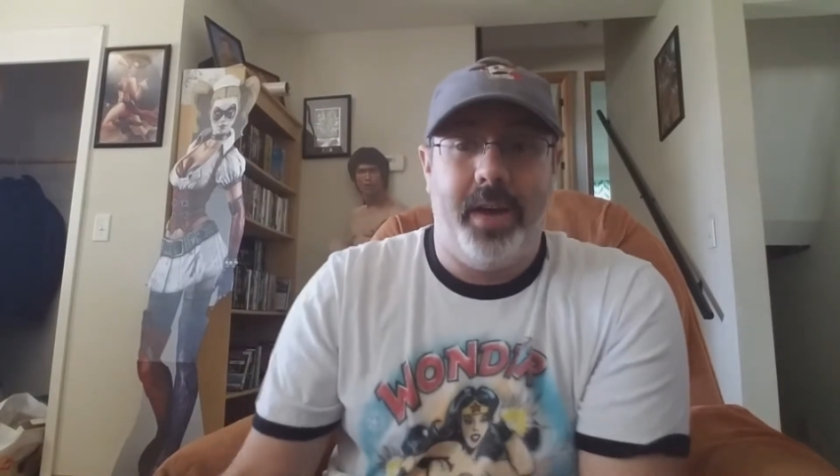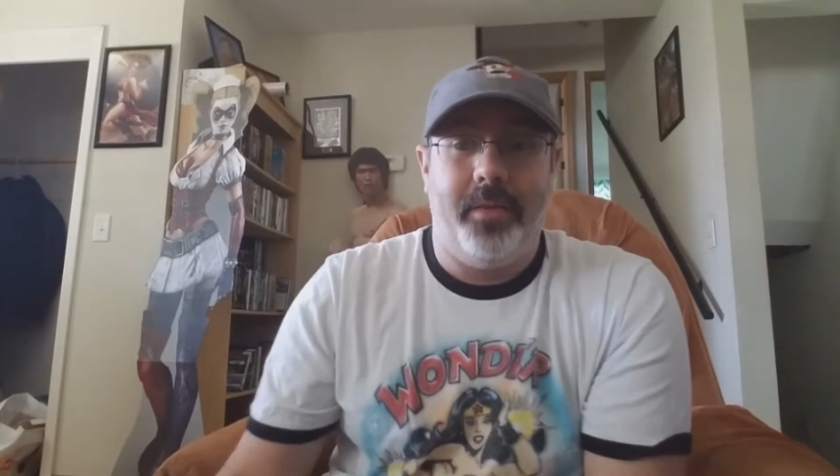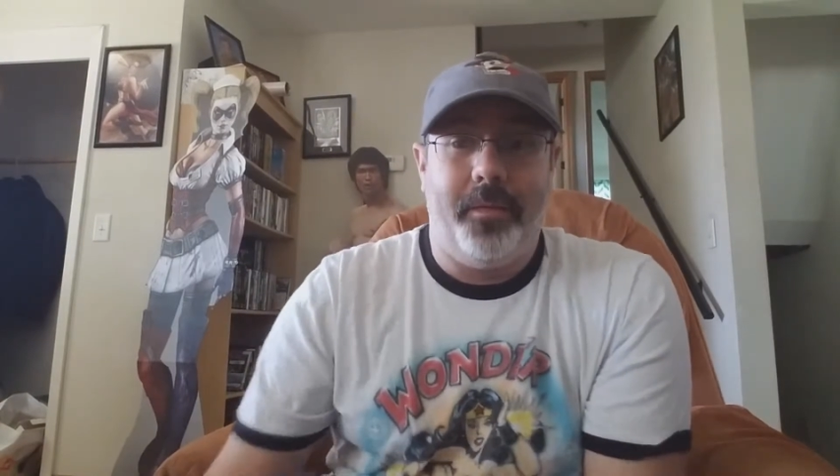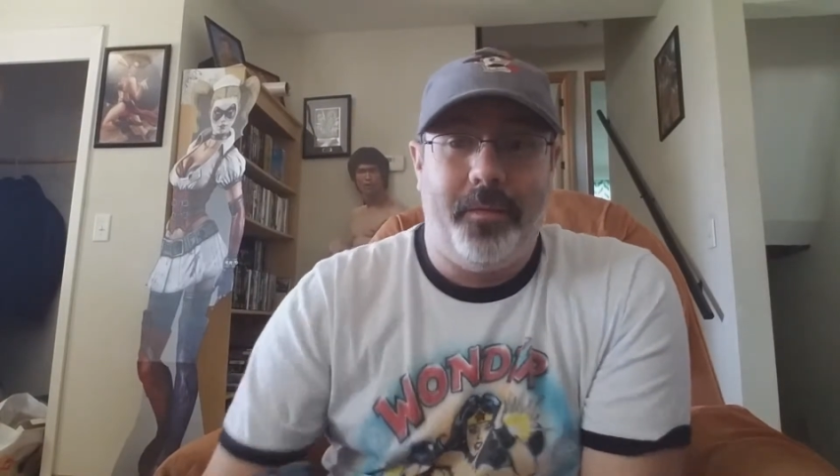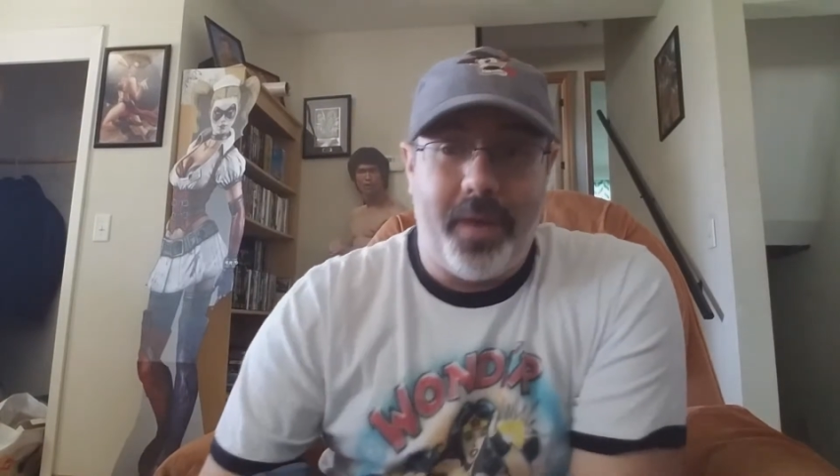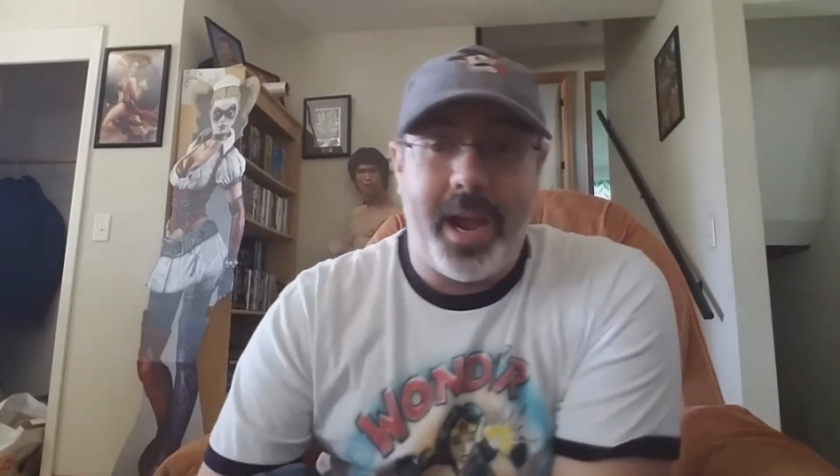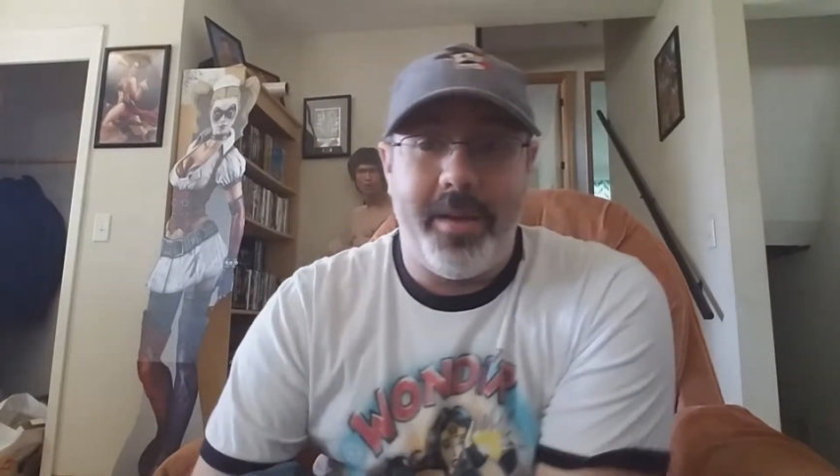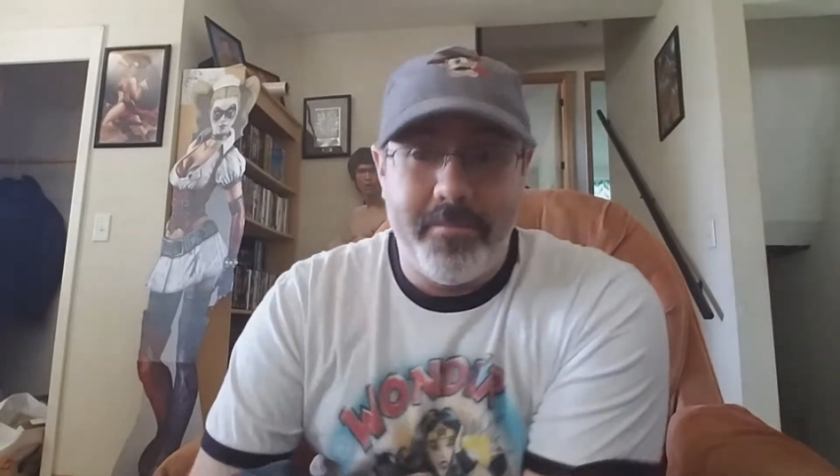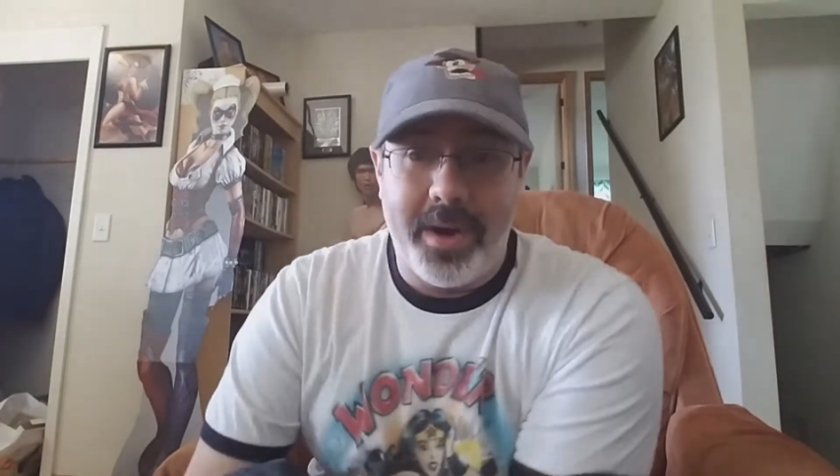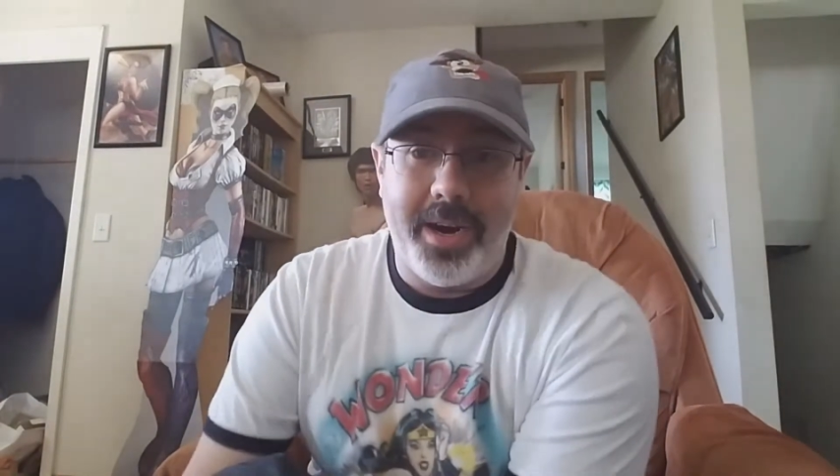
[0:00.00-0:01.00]
of a
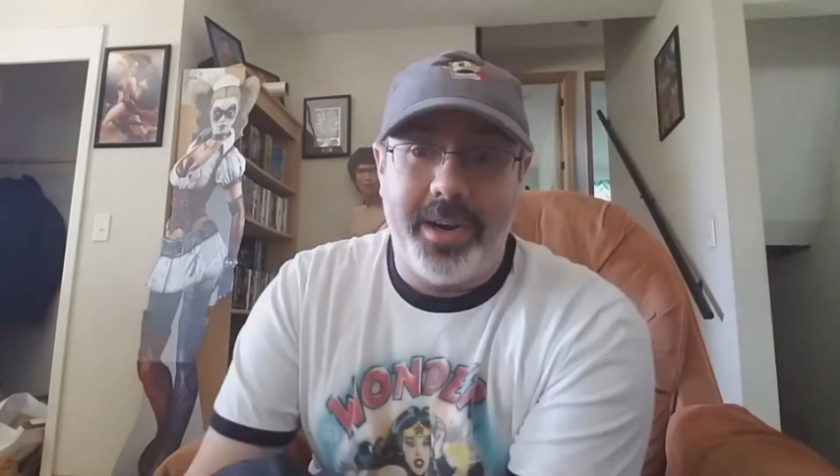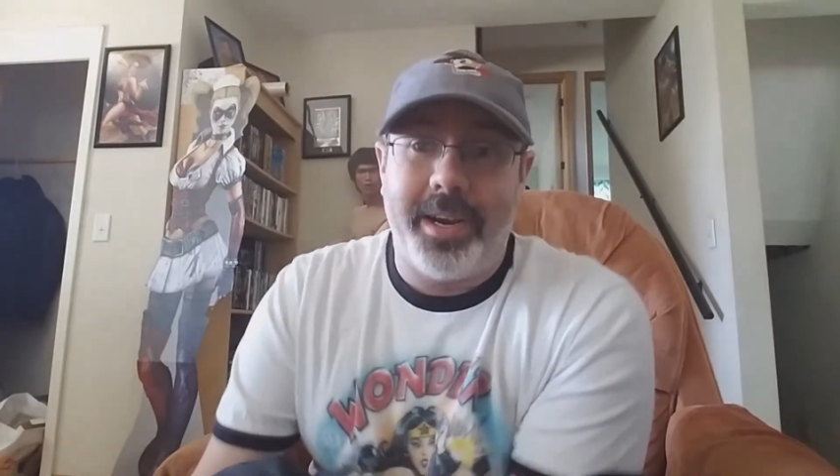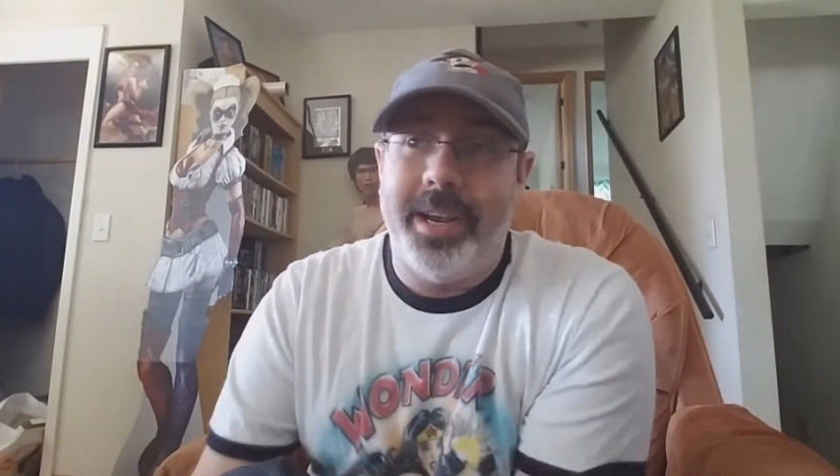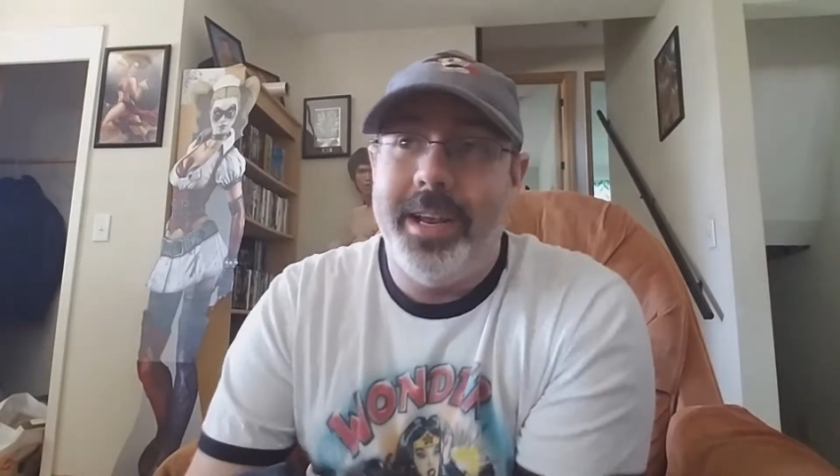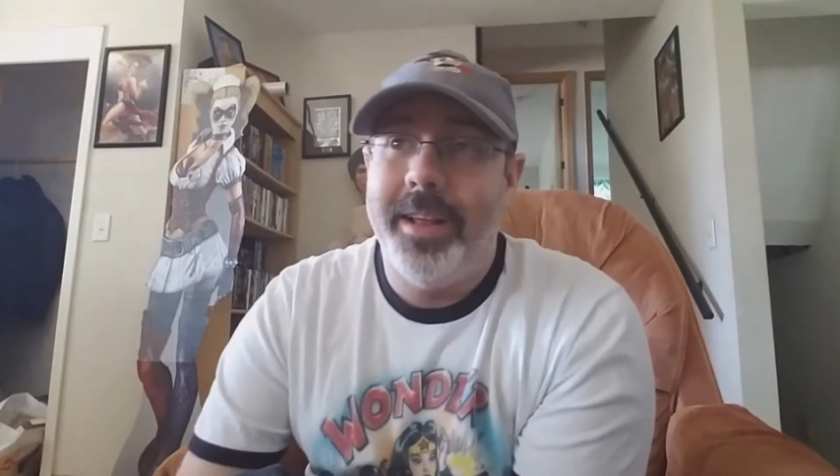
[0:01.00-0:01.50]
fat mug